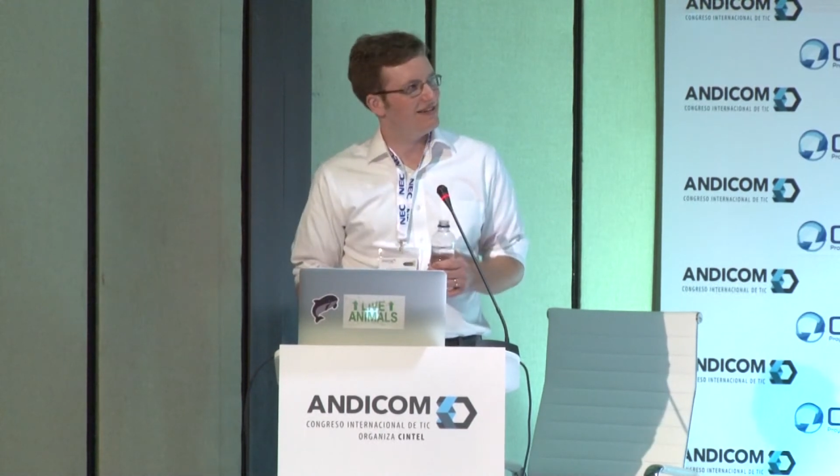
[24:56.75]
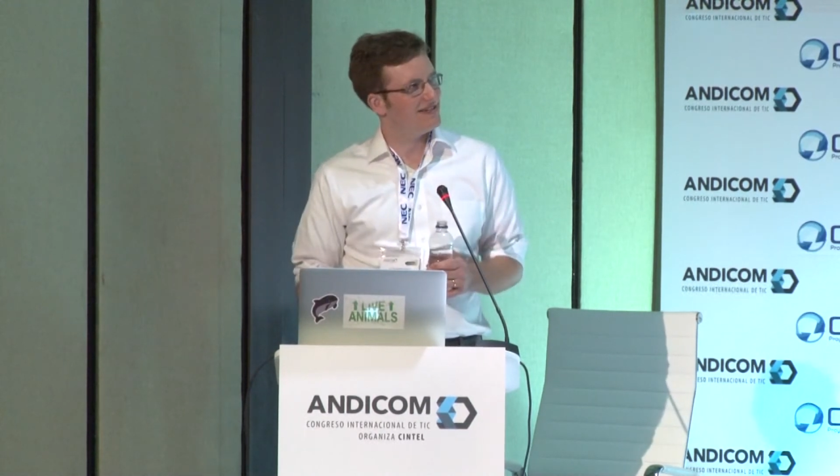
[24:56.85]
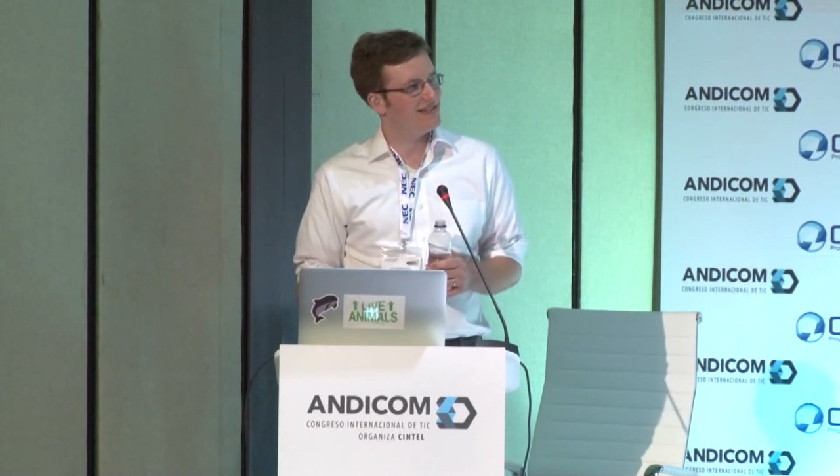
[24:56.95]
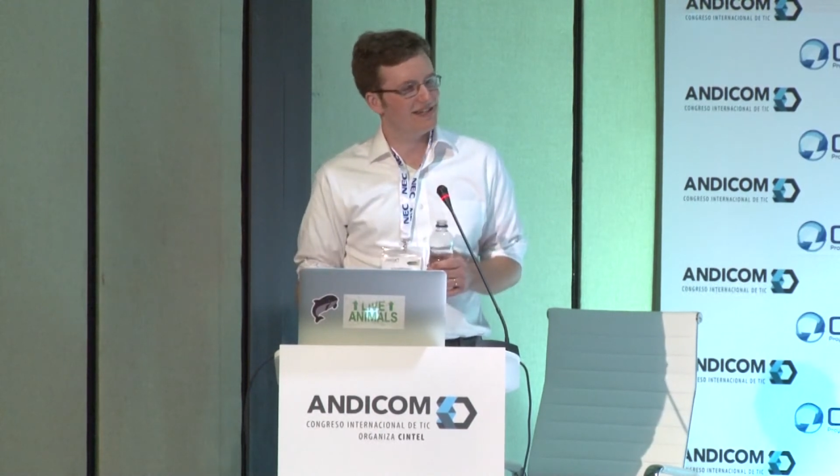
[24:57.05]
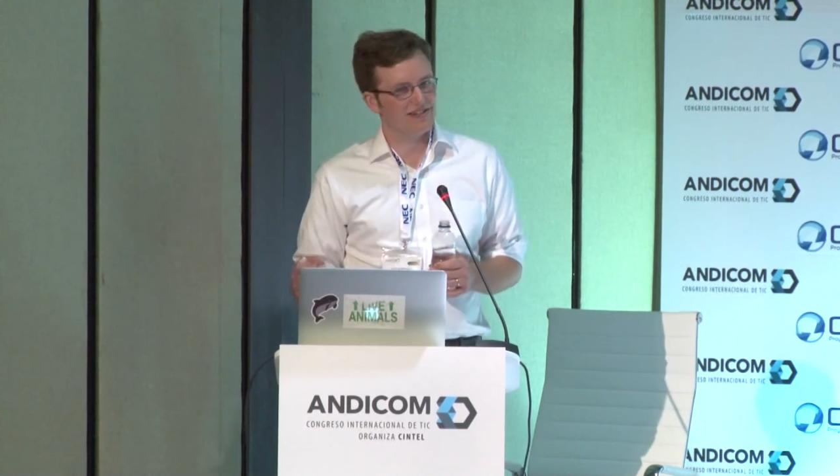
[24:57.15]
you're
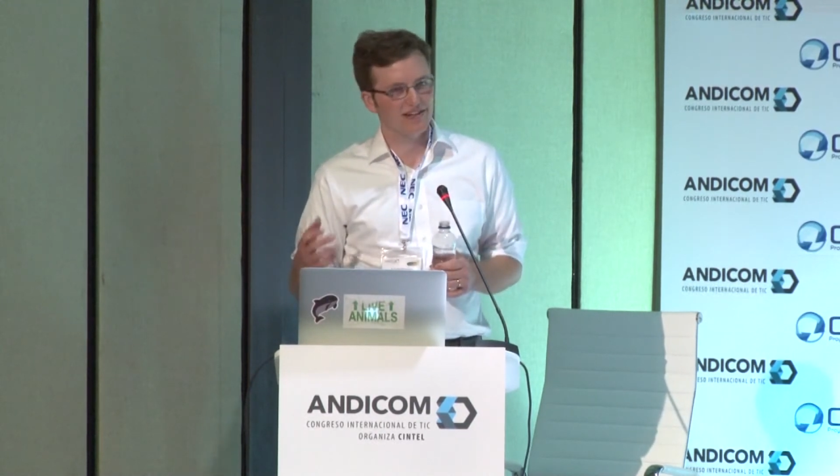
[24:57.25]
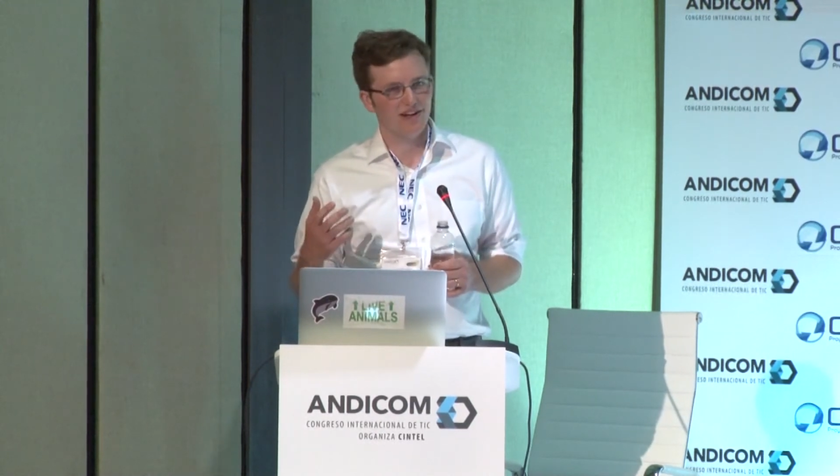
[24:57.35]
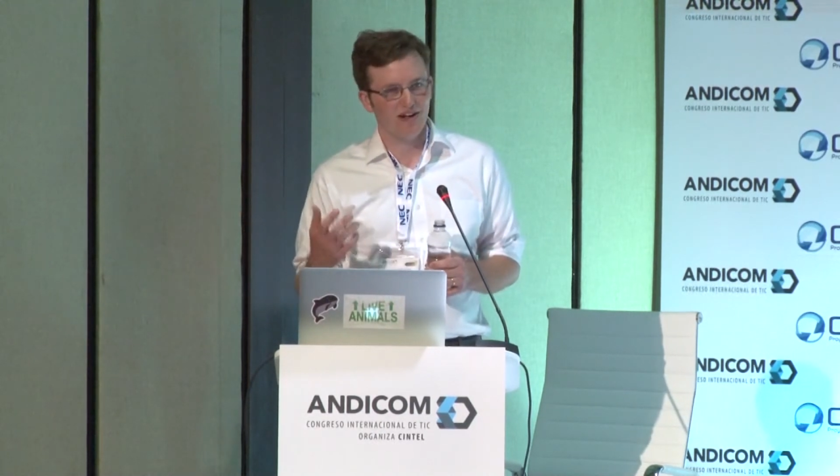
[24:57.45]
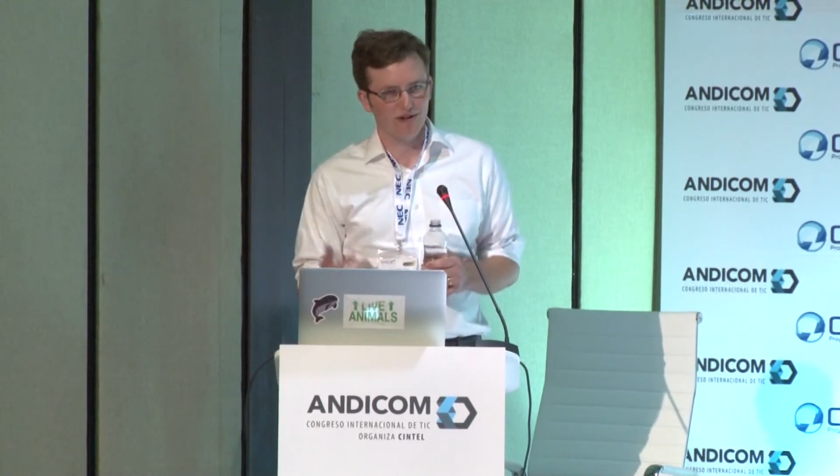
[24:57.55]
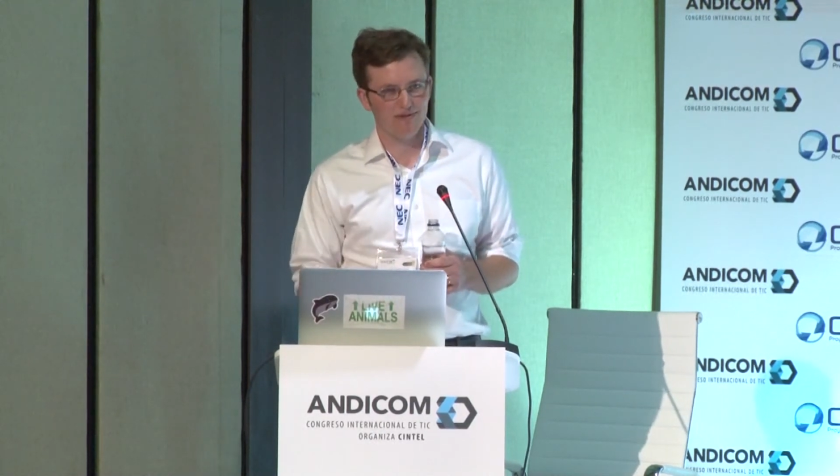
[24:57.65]
essentially
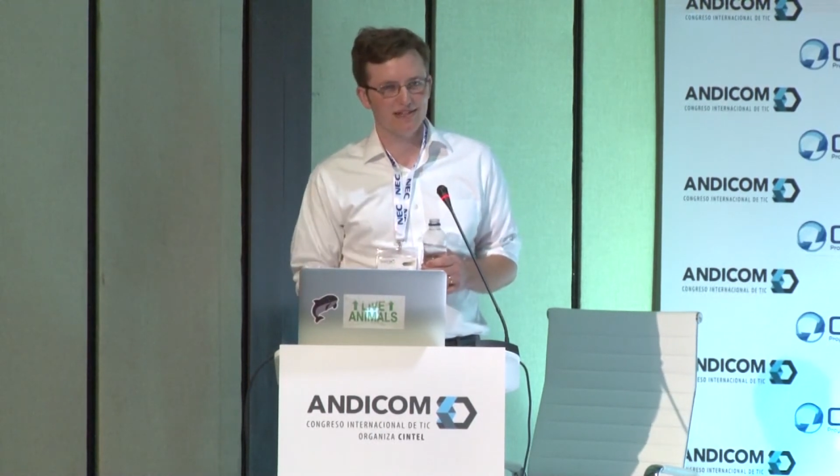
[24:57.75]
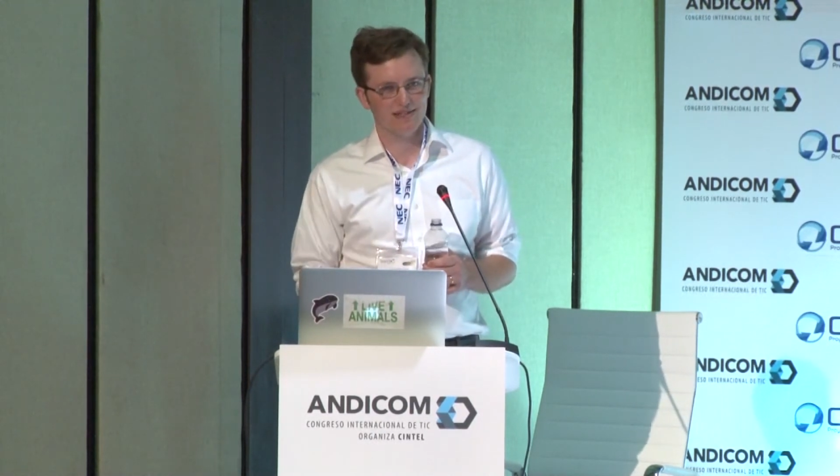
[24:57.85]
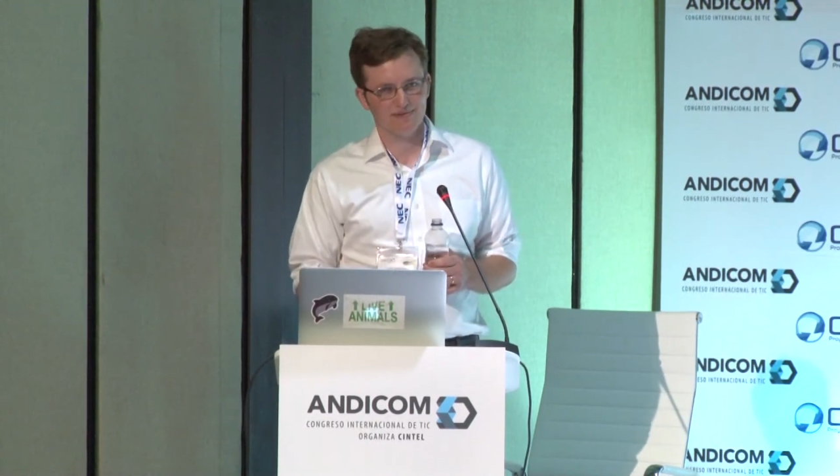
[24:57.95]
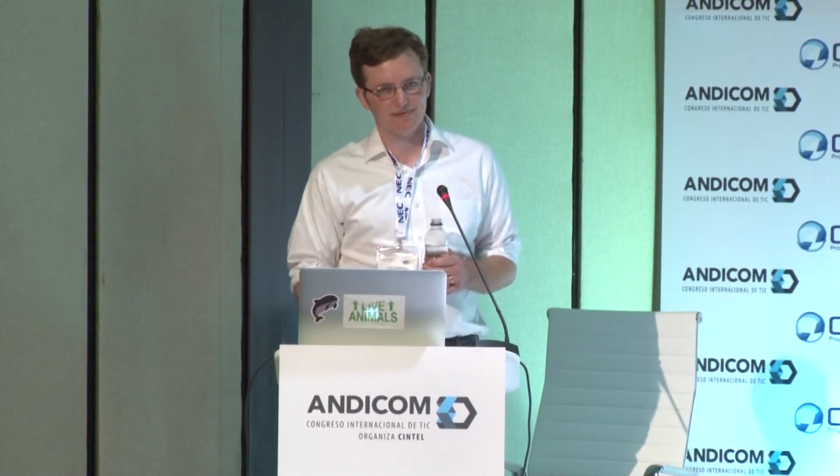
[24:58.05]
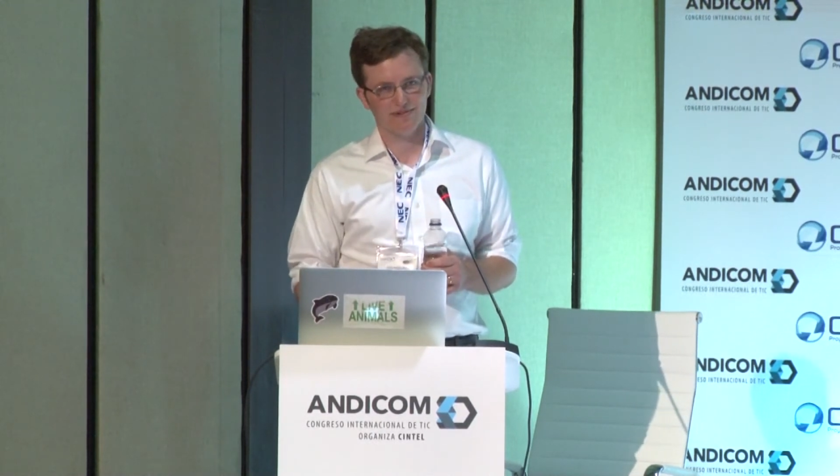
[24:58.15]
always